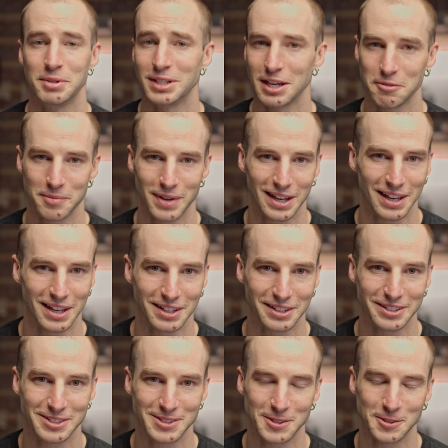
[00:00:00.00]
been diving back
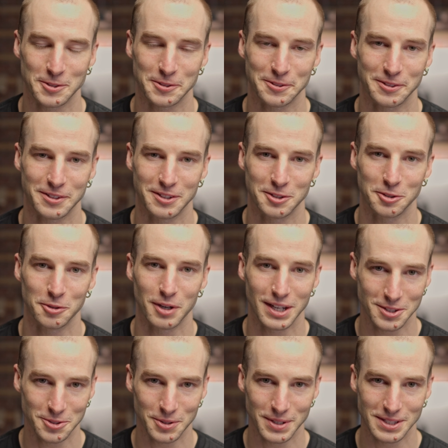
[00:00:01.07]
into the new eye
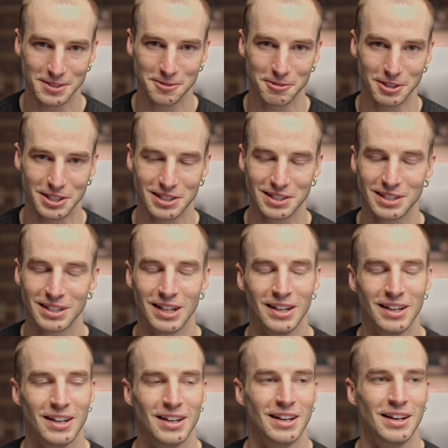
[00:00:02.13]
drawings, which
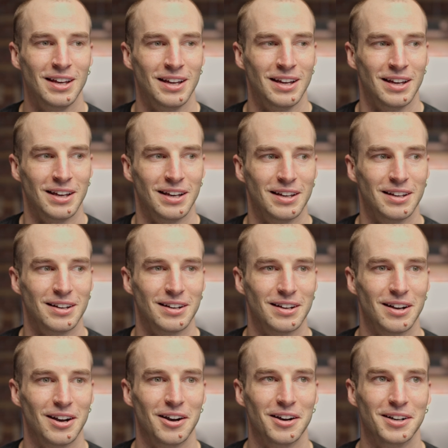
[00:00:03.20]

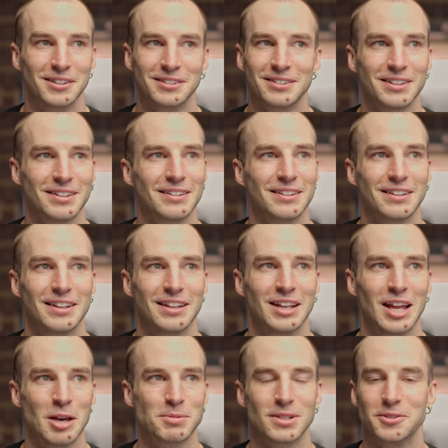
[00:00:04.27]
are an
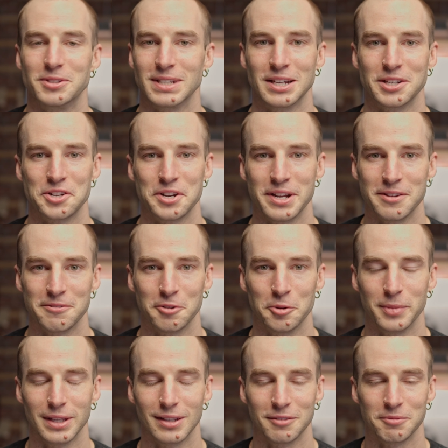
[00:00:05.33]
absolute sanctuary for
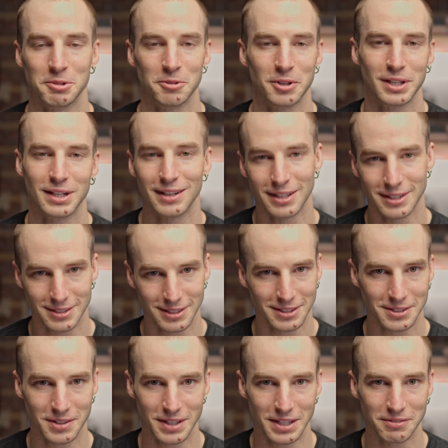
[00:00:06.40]
me. I've been working late
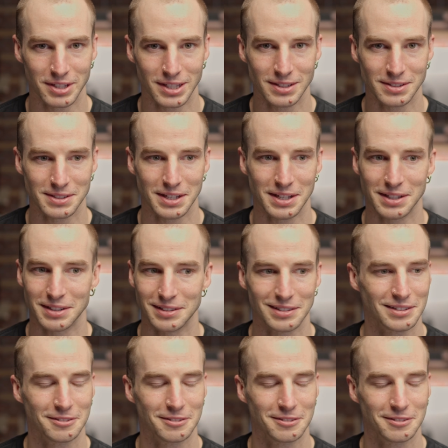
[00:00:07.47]
into the evenings and